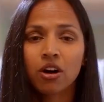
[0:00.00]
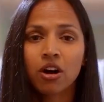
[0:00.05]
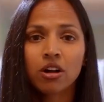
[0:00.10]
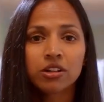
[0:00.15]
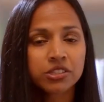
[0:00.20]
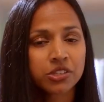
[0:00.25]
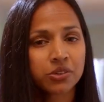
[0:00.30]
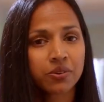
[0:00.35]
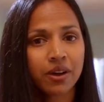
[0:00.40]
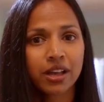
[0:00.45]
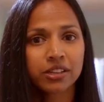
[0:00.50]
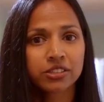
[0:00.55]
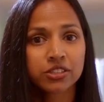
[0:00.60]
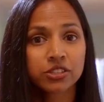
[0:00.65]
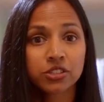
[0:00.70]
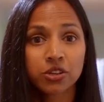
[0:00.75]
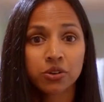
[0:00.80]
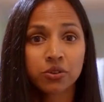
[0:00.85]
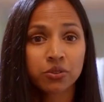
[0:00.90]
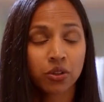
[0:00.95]
also has its
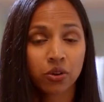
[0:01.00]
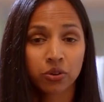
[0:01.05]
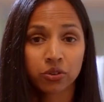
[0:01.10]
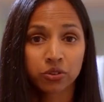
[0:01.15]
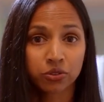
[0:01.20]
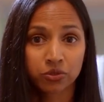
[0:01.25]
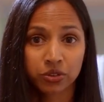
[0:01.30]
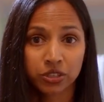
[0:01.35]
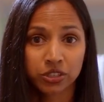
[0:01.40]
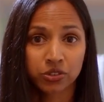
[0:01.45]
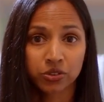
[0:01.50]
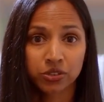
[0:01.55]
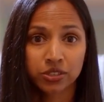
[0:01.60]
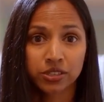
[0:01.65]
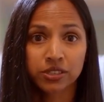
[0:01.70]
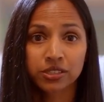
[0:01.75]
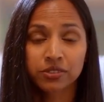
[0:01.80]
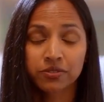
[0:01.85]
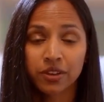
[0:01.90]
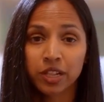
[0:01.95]
own local
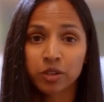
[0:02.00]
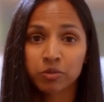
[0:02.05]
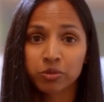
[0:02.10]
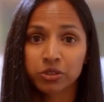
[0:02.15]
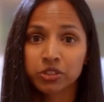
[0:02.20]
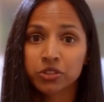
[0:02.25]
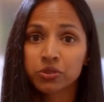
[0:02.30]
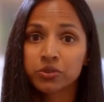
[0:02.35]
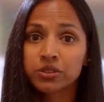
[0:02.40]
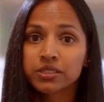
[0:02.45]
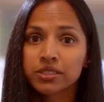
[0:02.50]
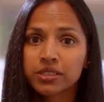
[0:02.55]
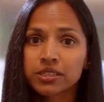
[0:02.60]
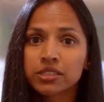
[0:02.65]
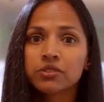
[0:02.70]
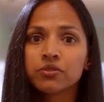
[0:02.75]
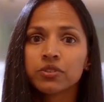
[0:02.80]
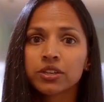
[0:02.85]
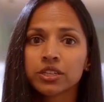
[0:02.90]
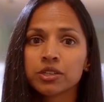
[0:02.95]
resources available to assist
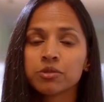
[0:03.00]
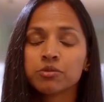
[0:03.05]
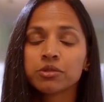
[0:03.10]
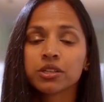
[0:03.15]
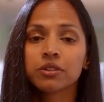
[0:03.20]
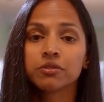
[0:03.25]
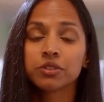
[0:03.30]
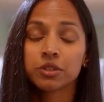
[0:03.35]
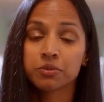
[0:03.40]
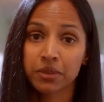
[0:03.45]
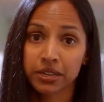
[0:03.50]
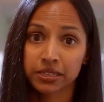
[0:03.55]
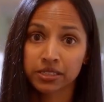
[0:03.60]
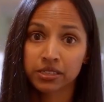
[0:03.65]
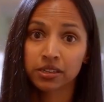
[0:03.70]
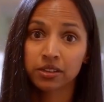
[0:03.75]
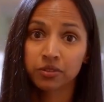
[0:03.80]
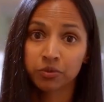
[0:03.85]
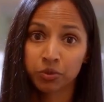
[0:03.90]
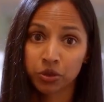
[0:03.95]
victims of
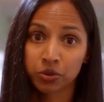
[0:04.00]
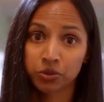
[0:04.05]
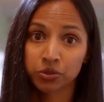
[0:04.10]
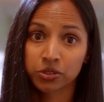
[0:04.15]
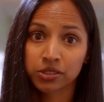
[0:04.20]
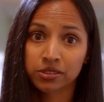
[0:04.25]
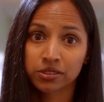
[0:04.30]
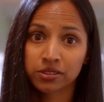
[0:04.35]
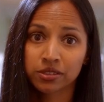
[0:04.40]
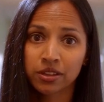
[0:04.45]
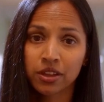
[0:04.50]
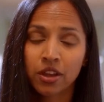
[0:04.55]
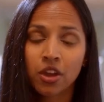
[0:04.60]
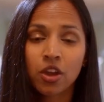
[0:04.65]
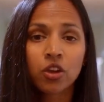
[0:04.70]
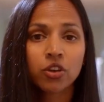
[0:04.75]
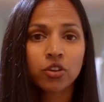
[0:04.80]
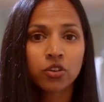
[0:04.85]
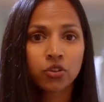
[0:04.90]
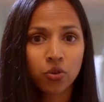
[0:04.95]
domestic abuse.
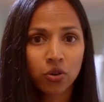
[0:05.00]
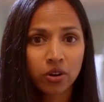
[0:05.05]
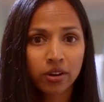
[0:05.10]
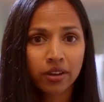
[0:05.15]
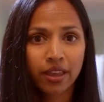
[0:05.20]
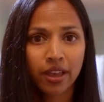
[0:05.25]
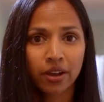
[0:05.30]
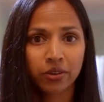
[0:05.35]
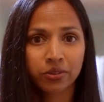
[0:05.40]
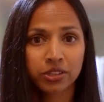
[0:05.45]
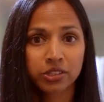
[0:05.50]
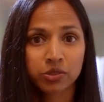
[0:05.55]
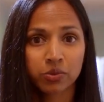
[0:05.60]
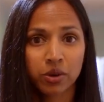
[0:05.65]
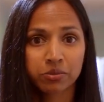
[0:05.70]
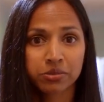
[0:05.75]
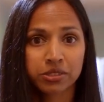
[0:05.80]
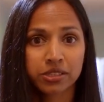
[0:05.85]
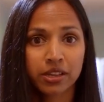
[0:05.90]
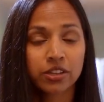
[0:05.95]
Your county's
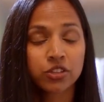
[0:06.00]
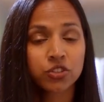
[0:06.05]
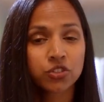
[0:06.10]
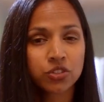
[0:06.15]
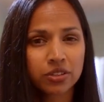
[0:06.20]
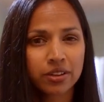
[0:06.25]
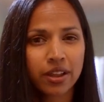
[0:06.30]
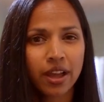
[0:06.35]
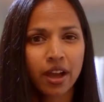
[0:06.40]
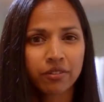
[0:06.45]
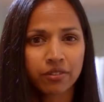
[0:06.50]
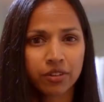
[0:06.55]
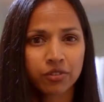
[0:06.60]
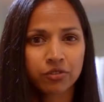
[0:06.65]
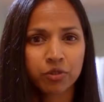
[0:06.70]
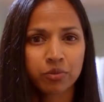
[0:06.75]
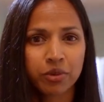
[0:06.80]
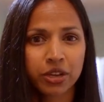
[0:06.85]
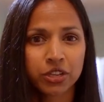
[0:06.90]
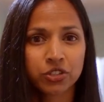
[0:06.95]
website should have
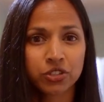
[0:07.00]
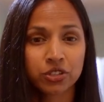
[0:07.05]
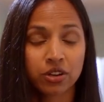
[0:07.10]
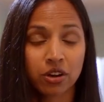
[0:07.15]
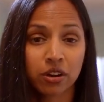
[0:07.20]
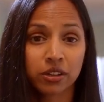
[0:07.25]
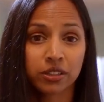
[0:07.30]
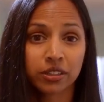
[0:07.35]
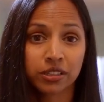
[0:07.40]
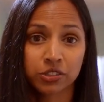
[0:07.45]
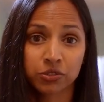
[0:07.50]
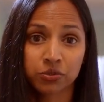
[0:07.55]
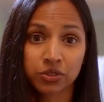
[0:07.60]
information on these